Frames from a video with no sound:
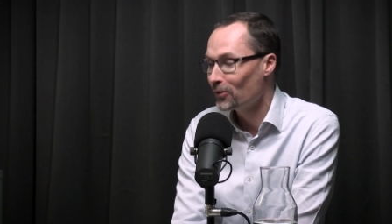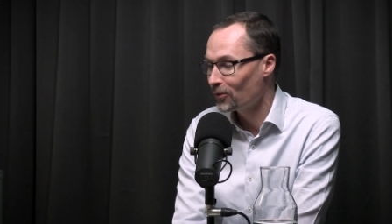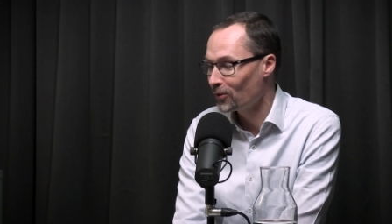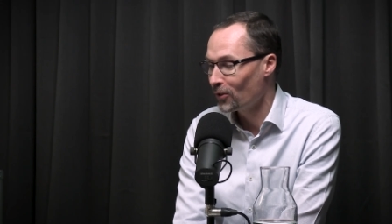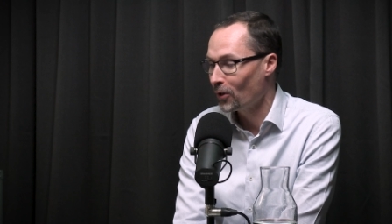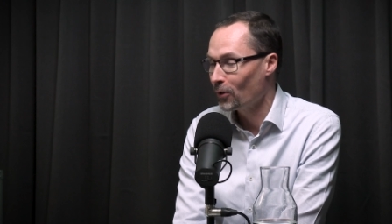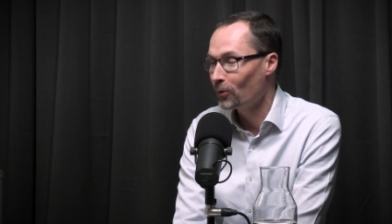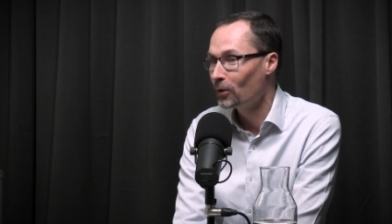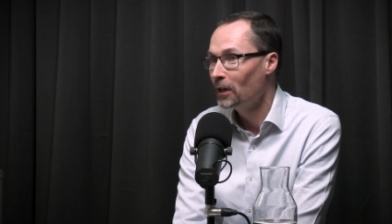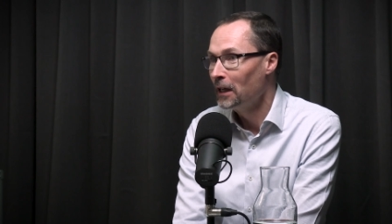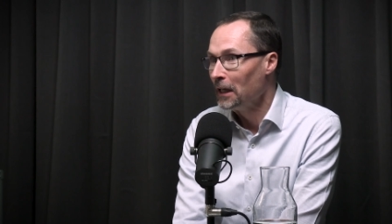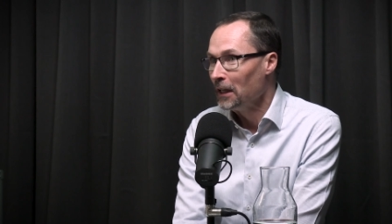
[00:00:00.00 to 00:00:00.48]

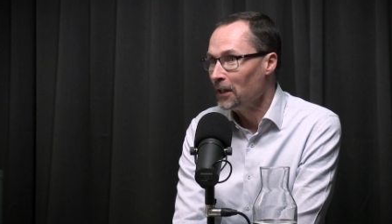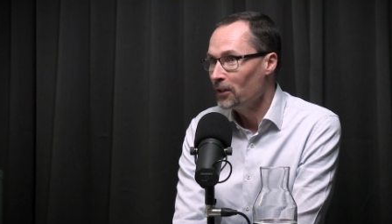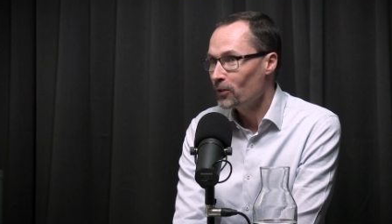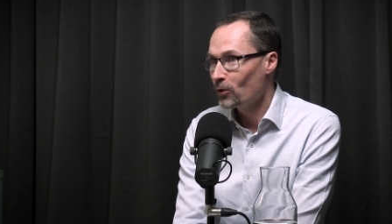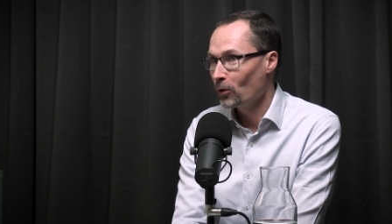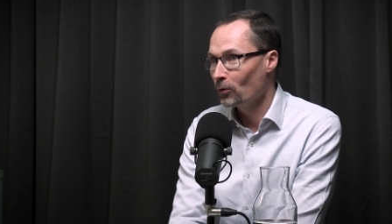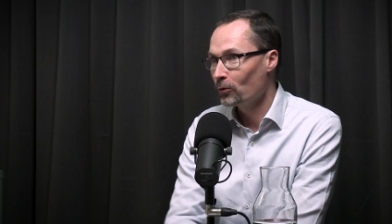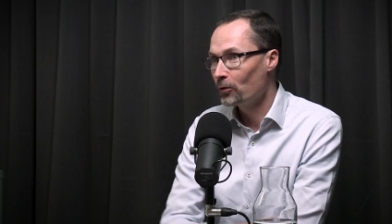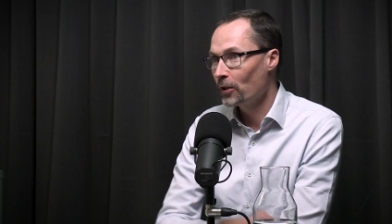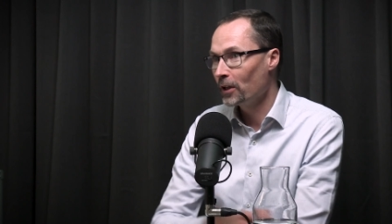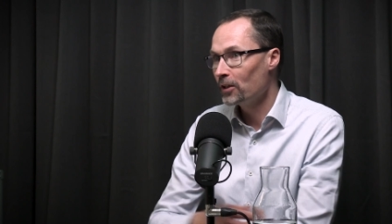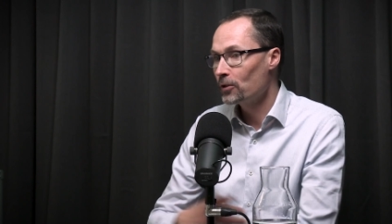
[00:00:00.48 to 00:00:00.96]
So
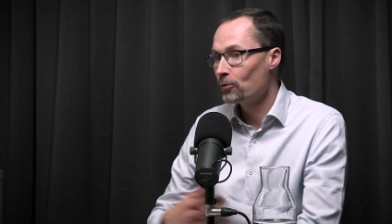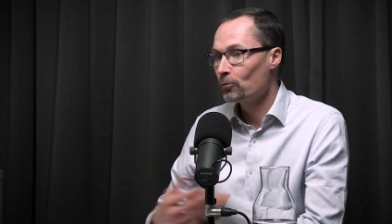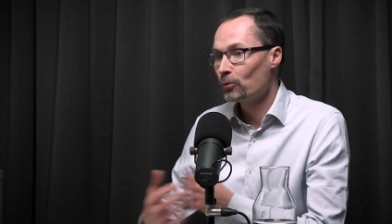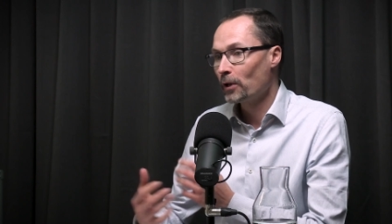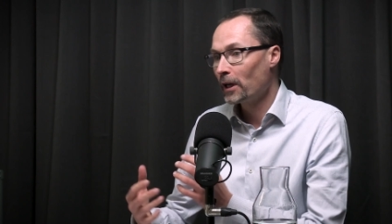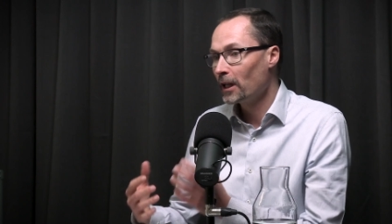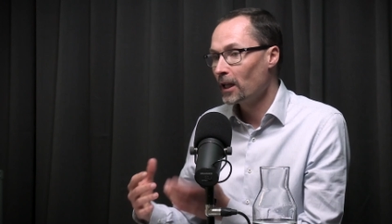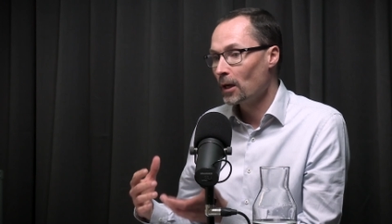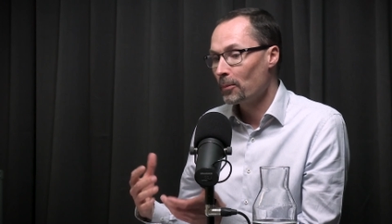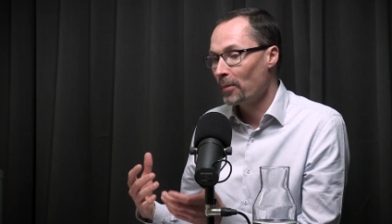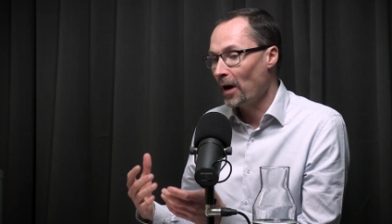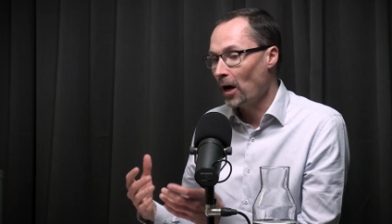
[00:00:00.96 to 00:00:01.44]
this is
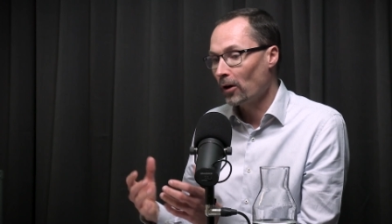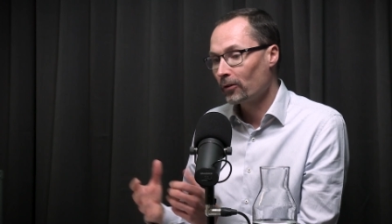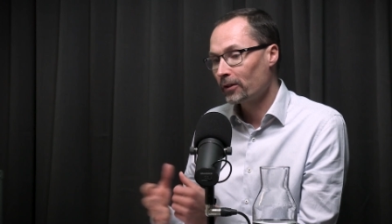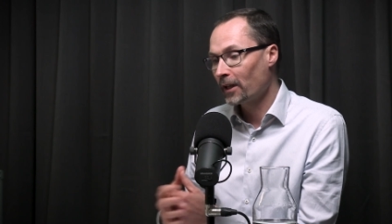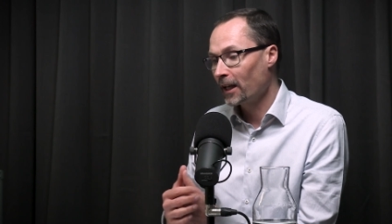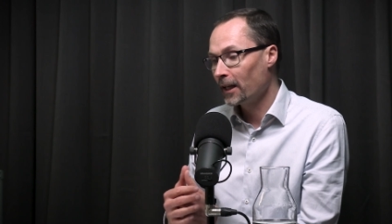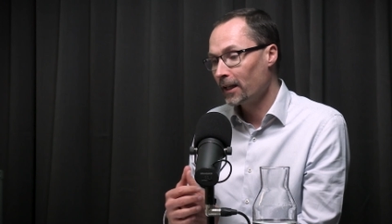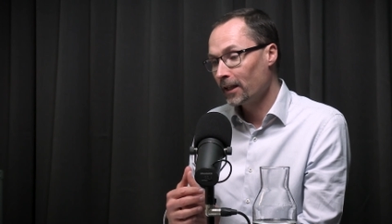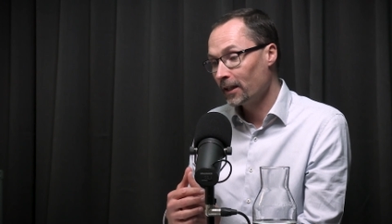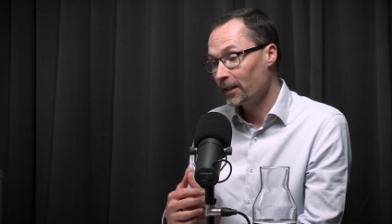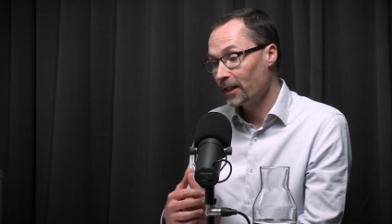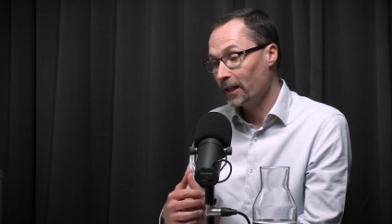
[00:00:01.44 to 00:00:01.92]
really about
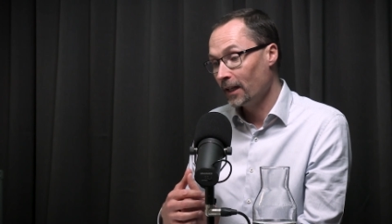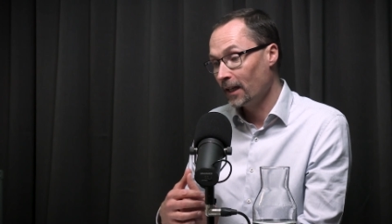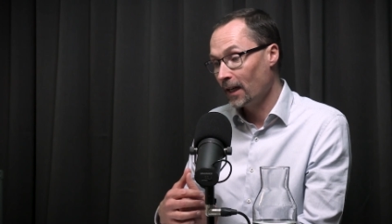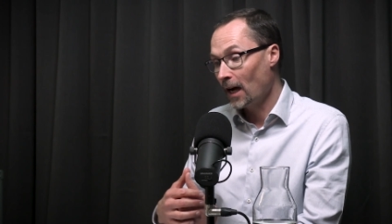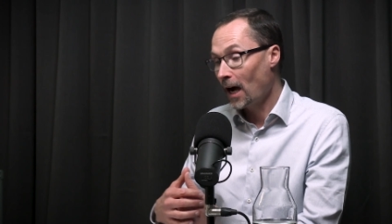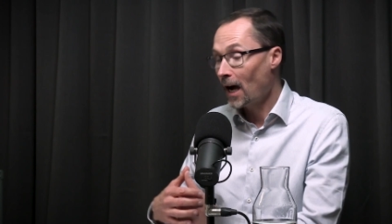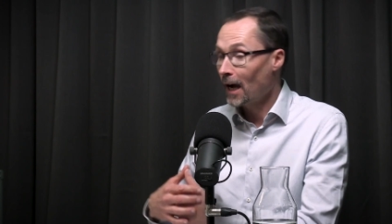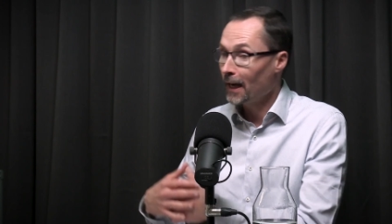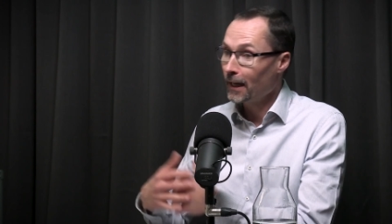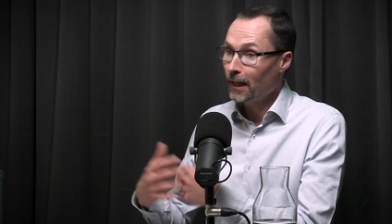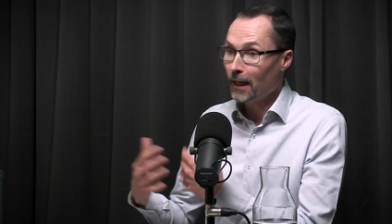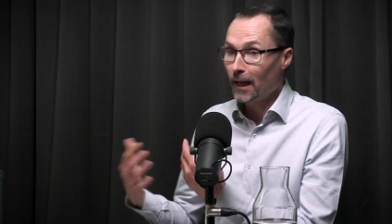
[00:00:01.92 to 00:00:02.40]
getting the
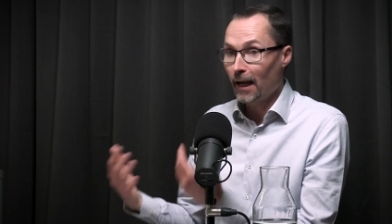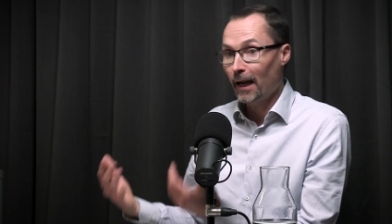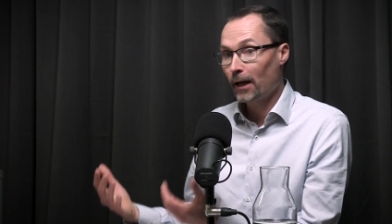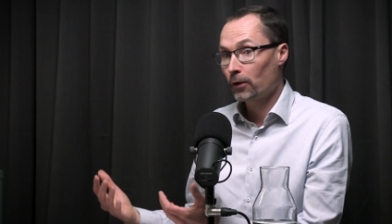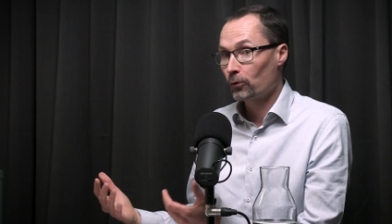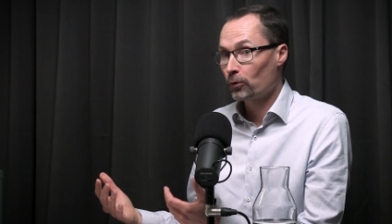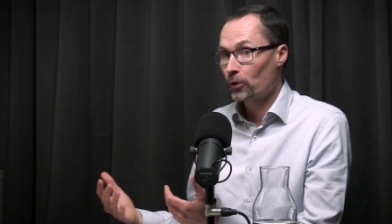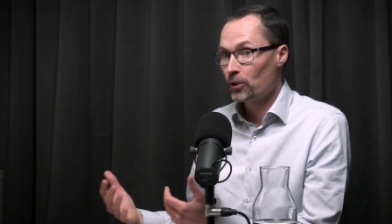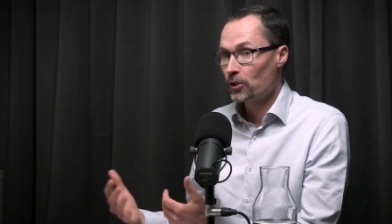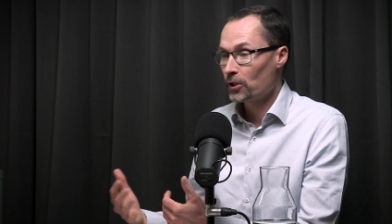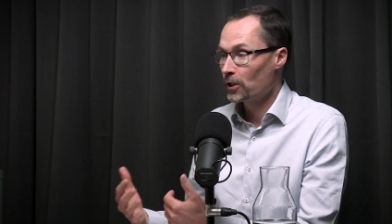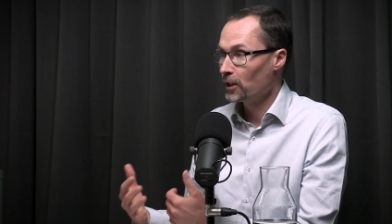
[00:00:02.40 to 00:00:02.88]
higher
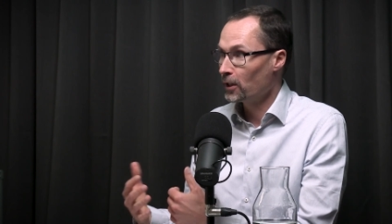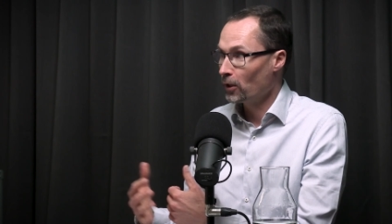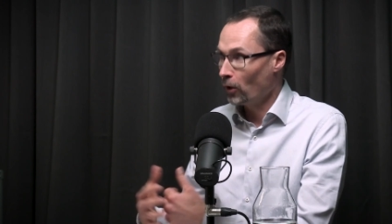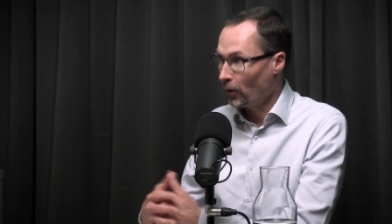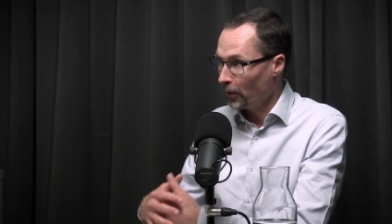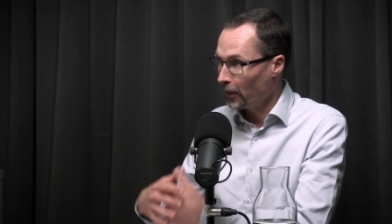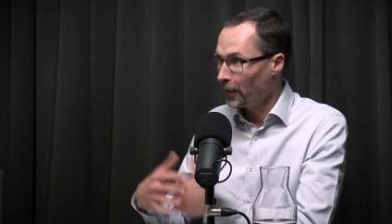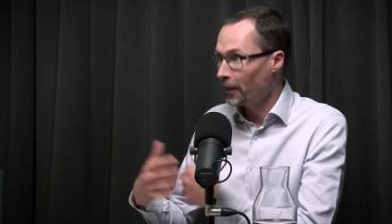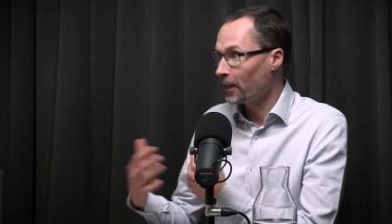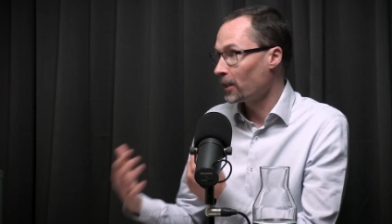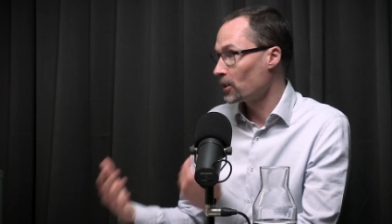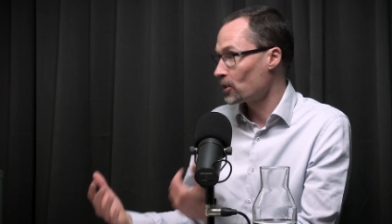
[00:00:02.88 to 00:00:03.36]
accuracy
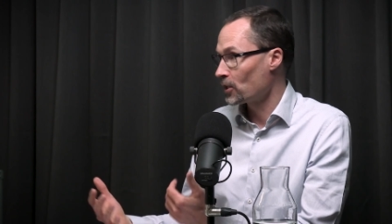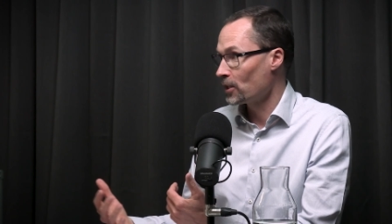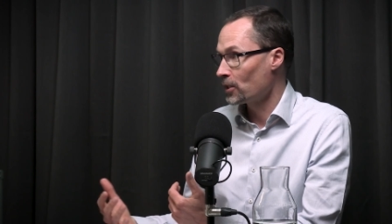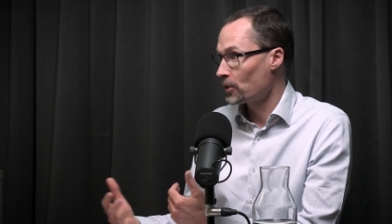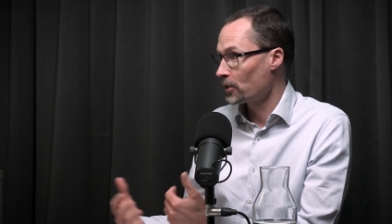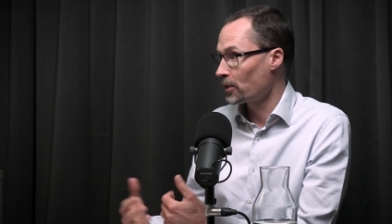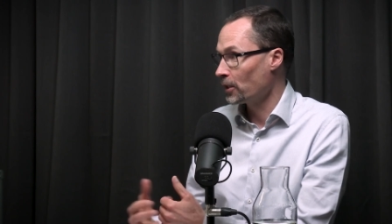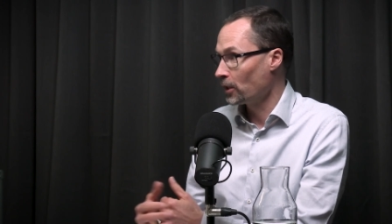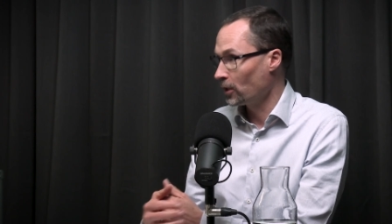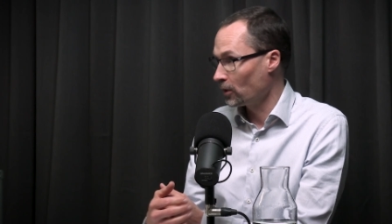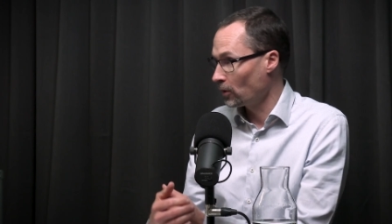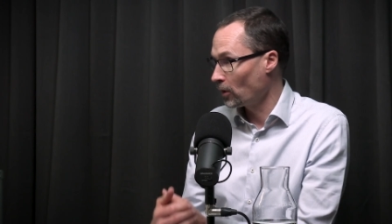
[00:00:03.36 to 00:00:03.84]
on an
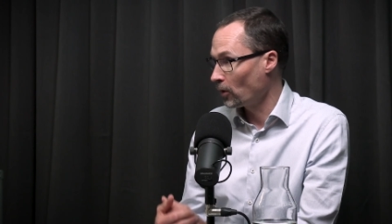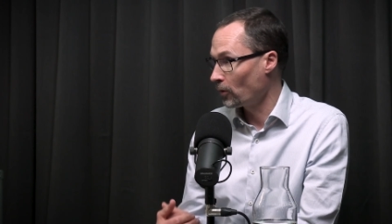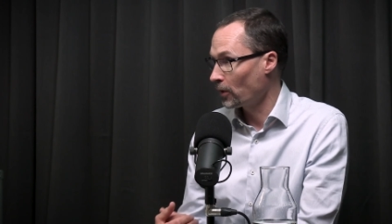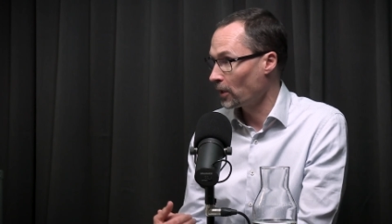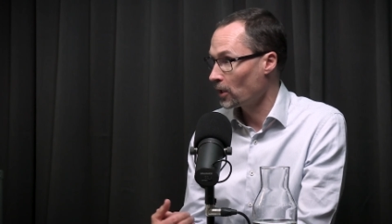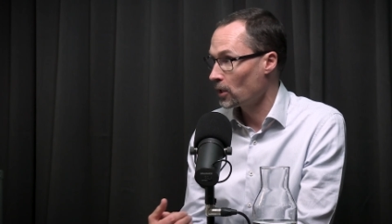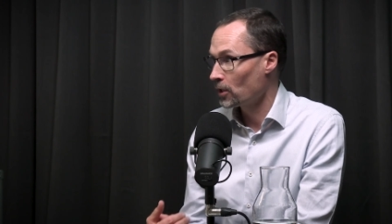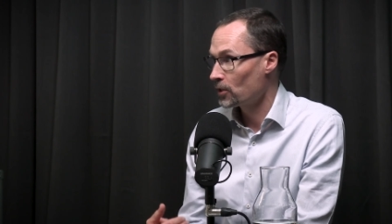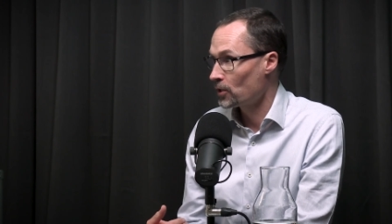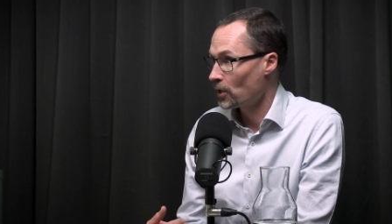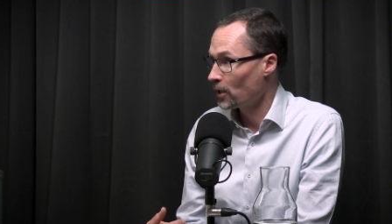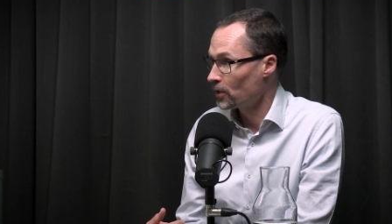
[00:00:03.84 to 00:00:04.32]

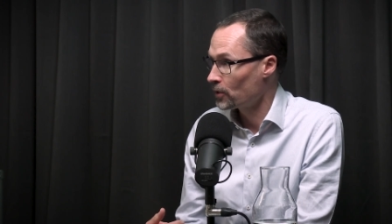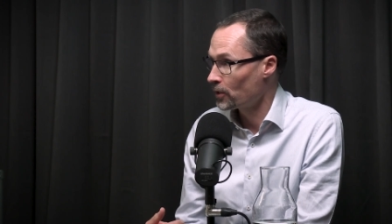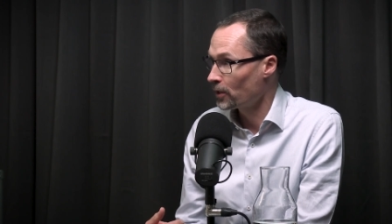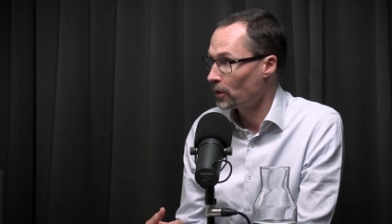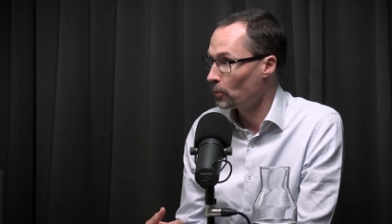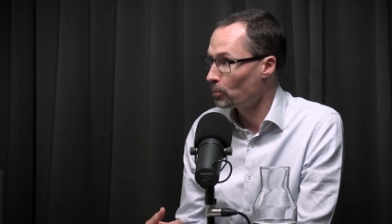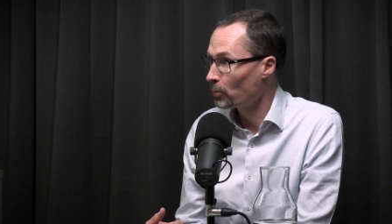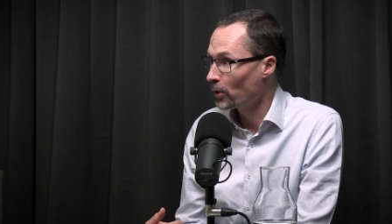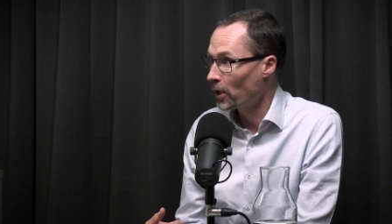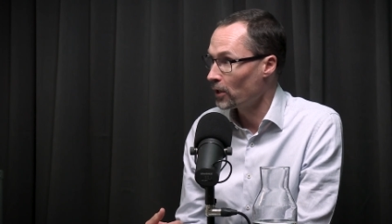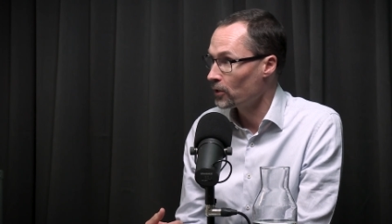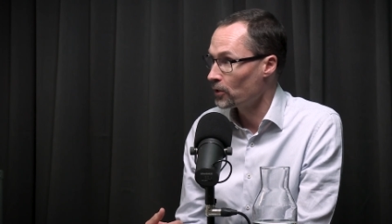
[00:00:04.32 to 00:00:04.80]

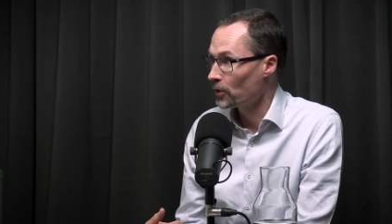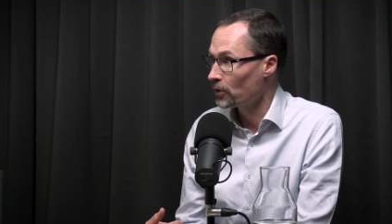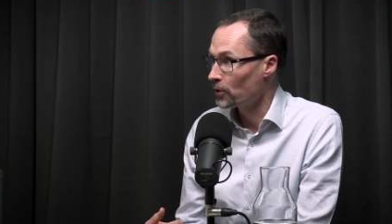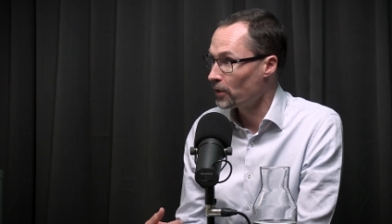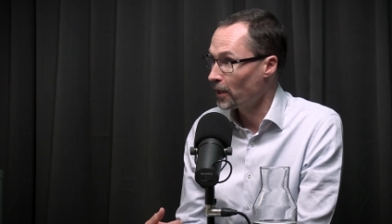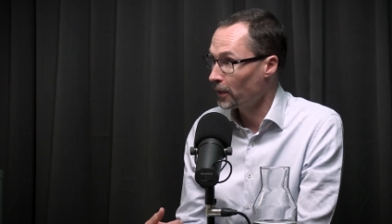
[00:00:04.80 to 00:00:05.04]
existing process.